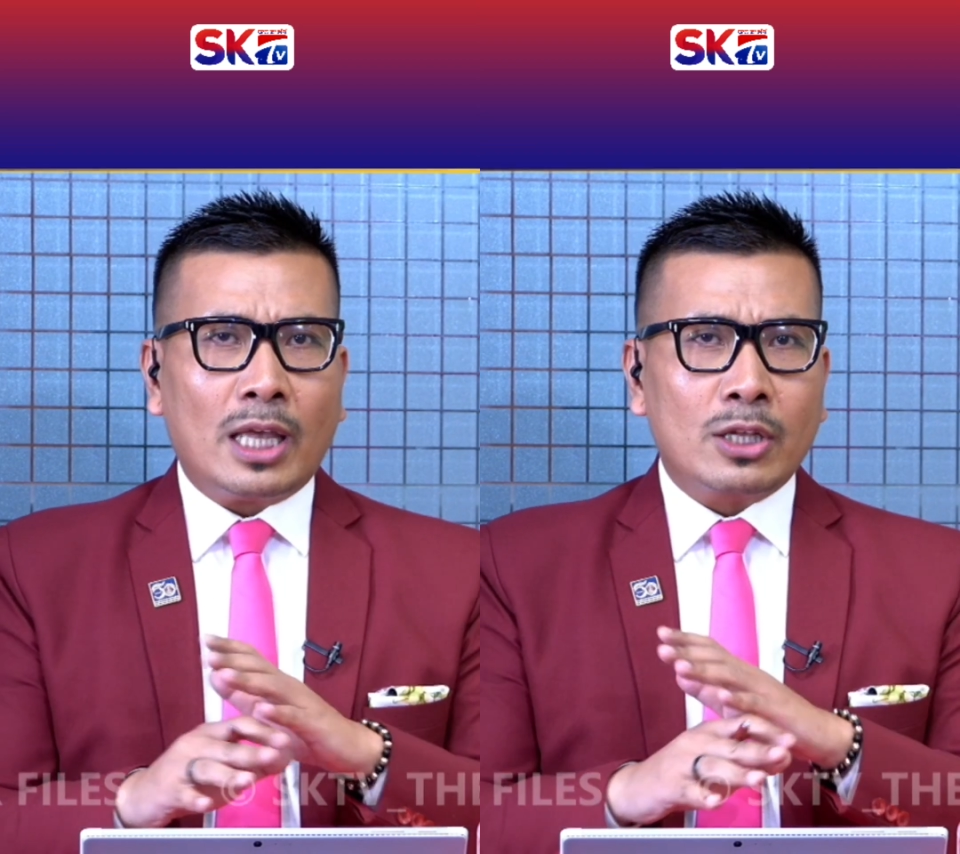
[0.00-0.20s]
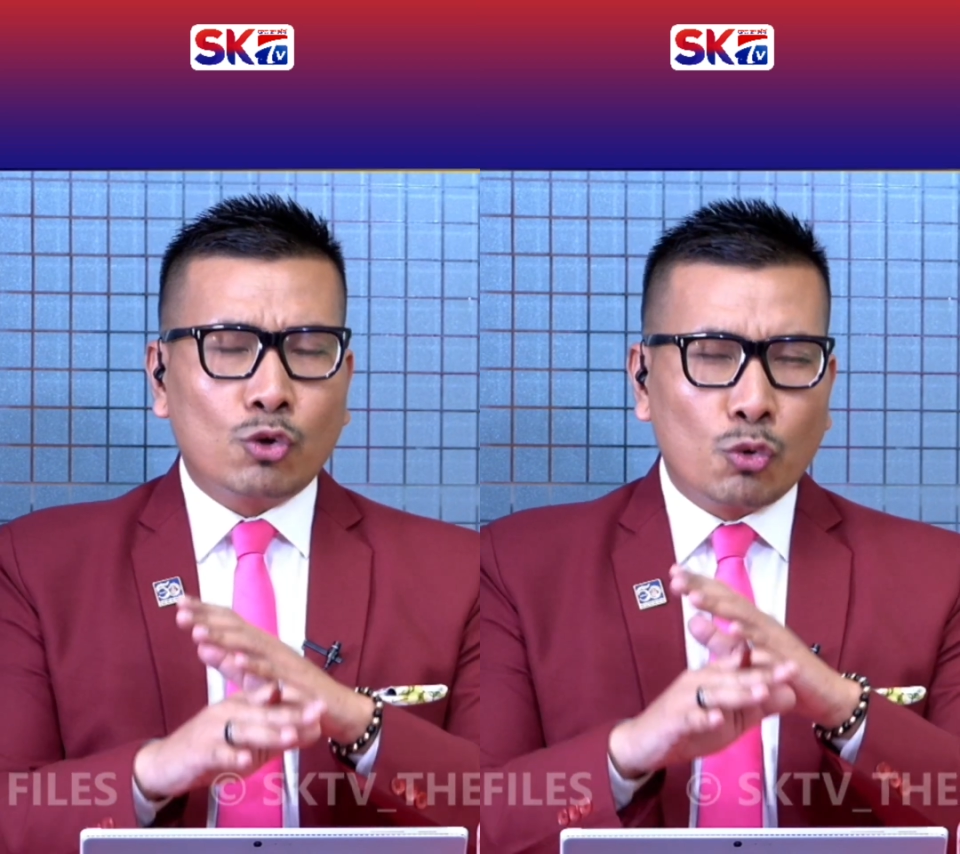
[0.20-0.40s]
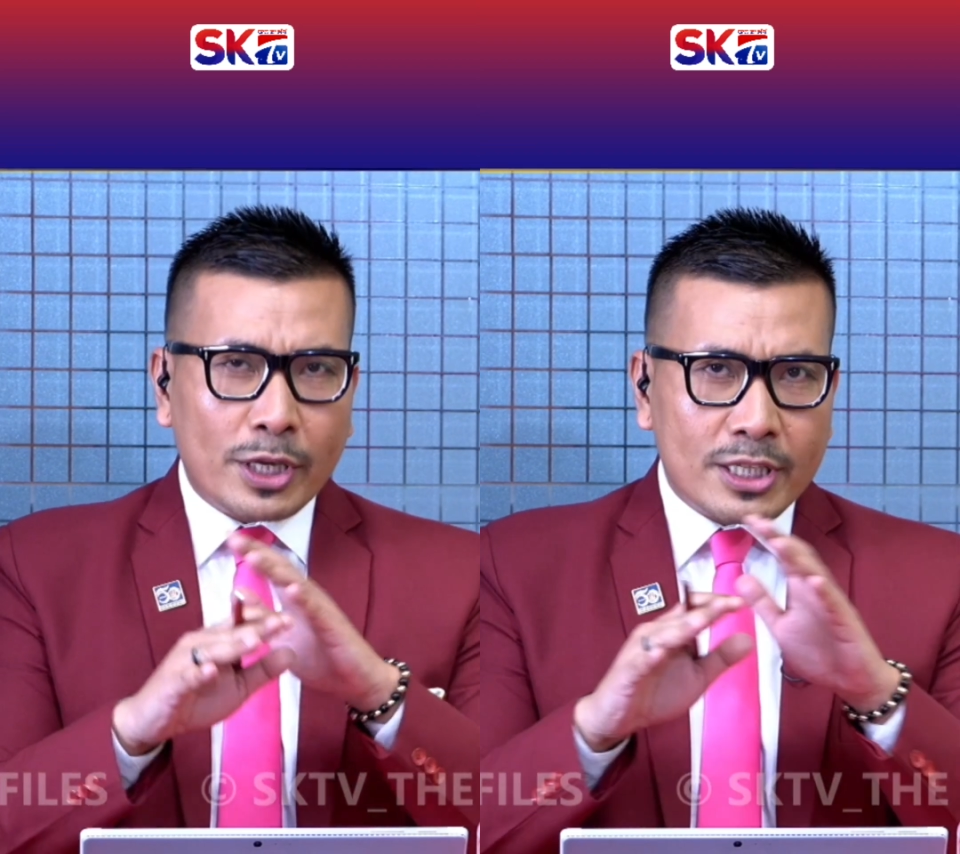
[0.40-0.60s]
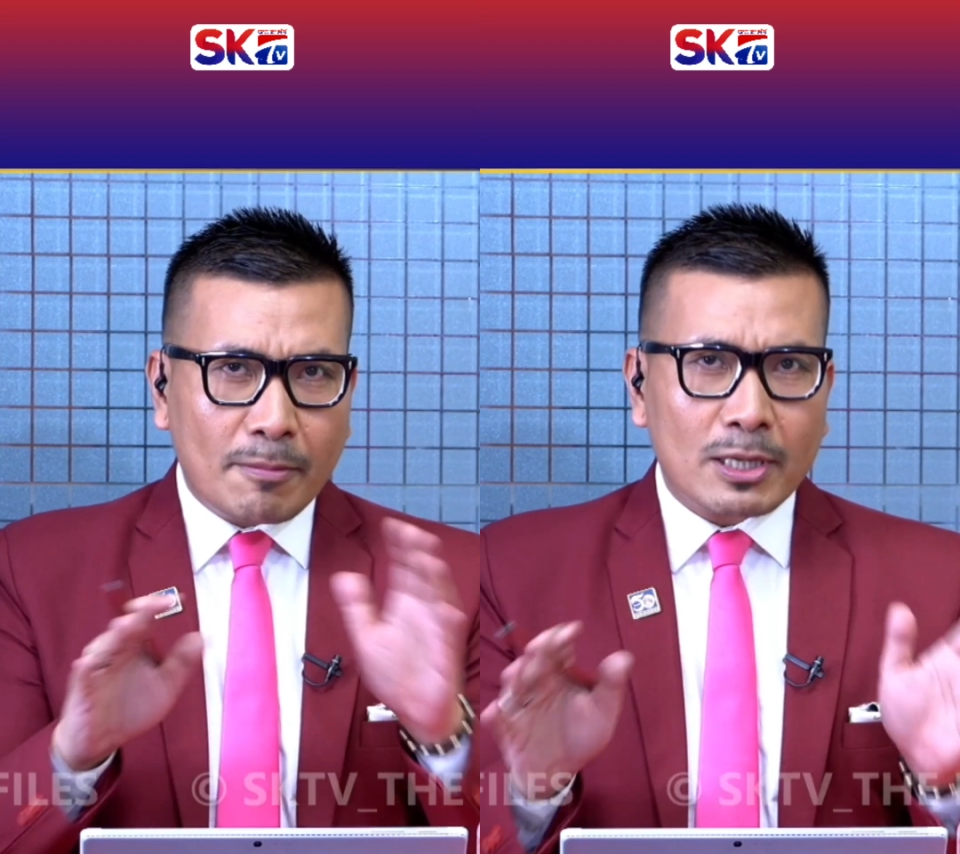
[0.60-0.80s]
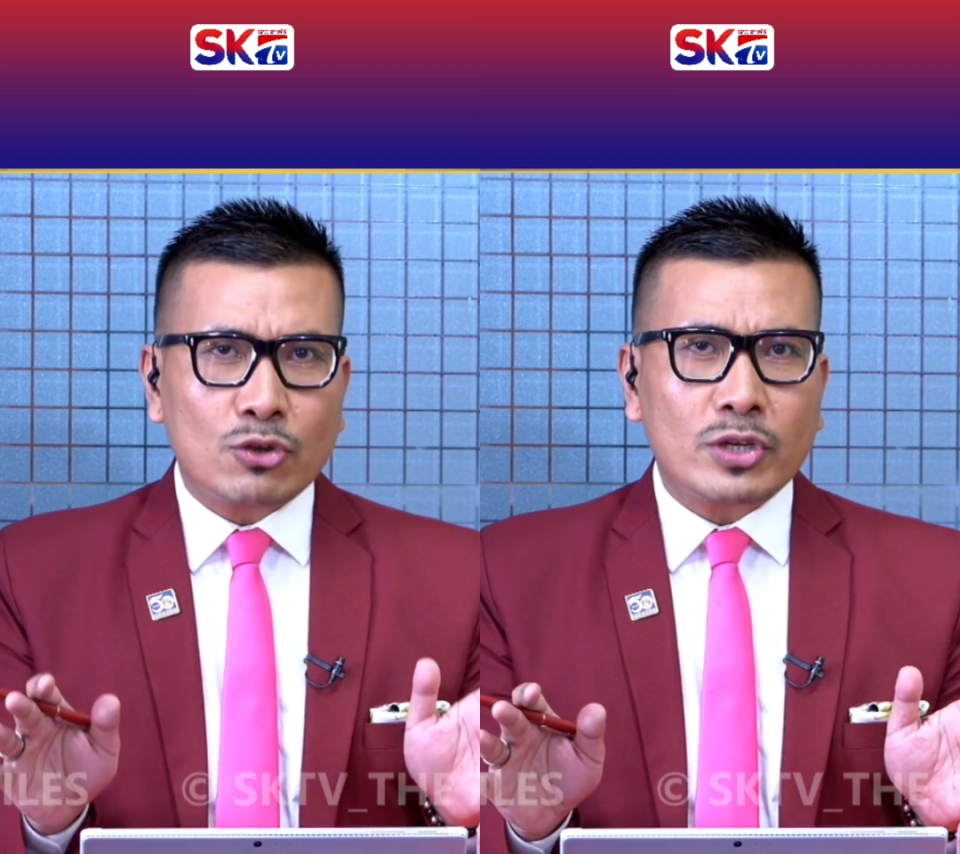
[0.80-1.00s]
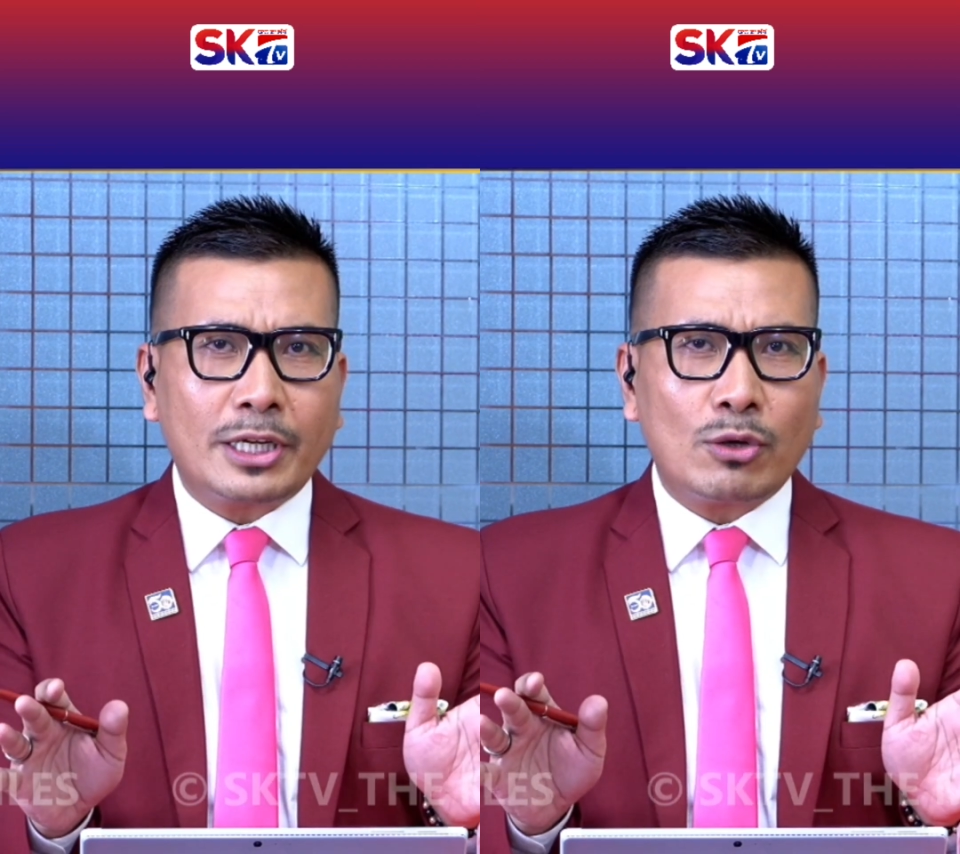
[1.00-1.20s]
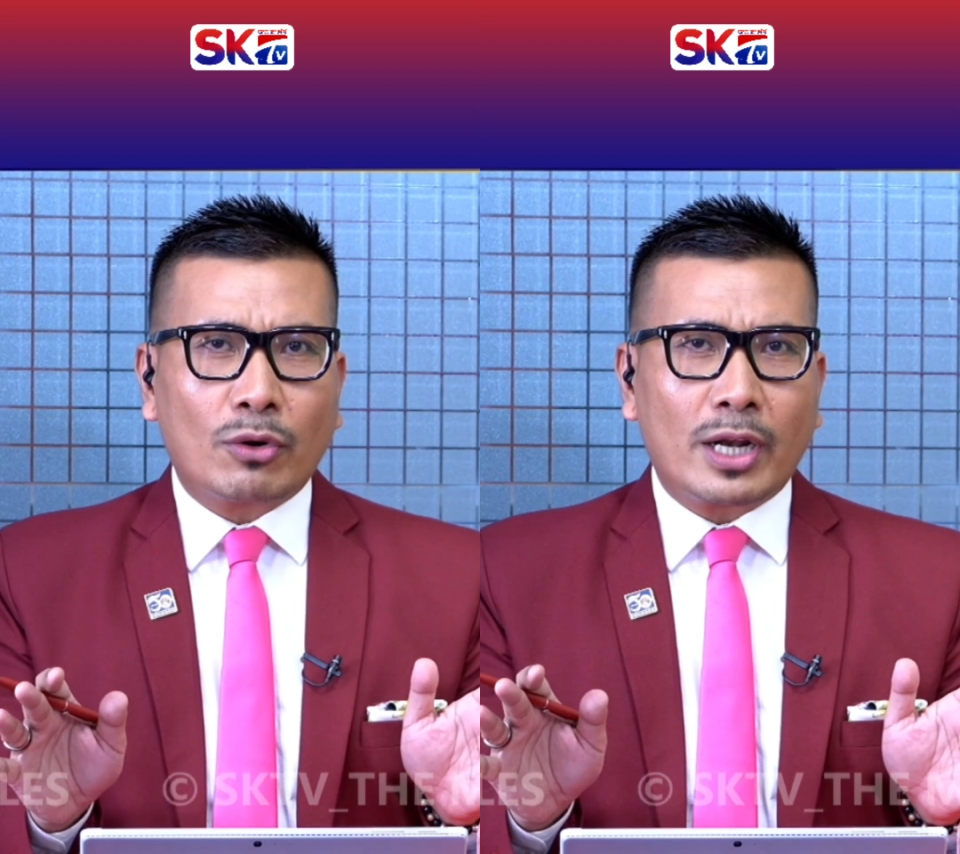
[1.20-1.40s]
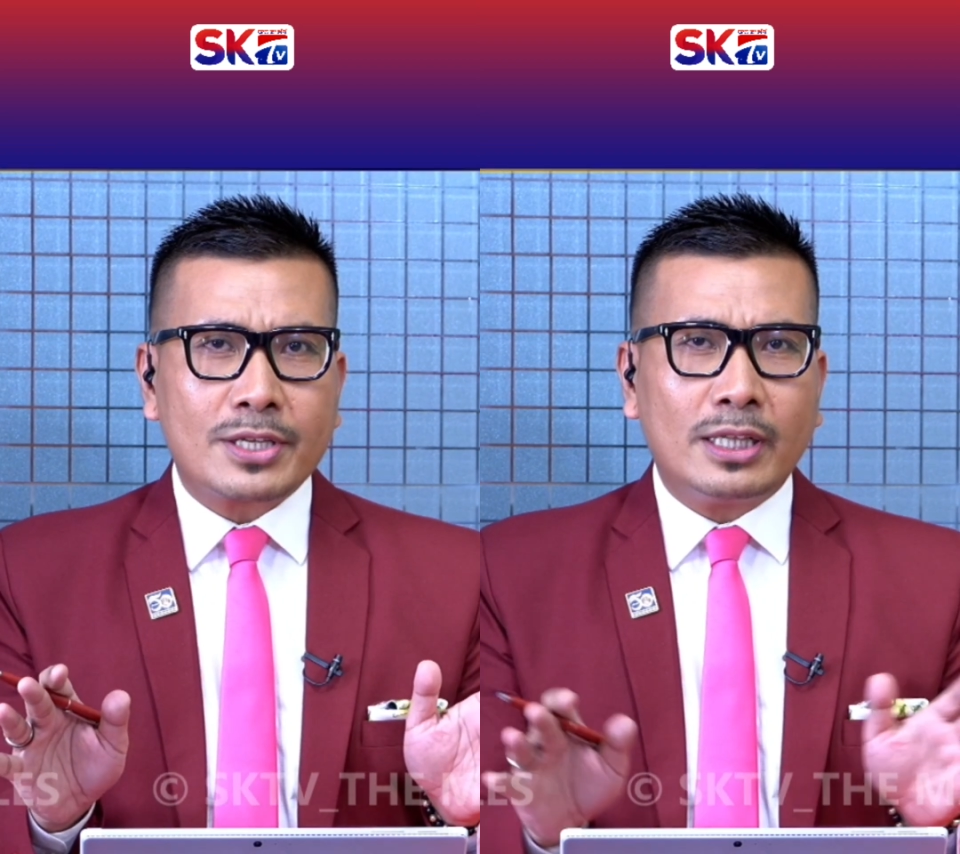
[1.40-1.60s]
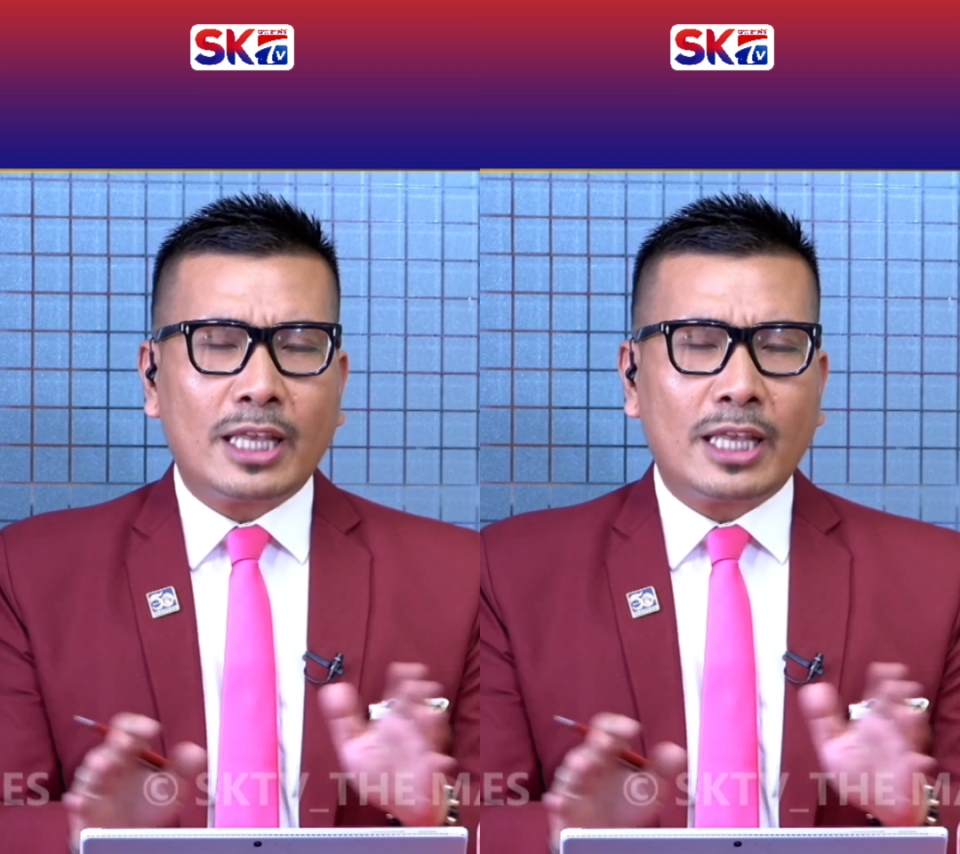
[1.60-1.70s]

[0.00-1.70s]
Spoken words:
Kuki civil society organization,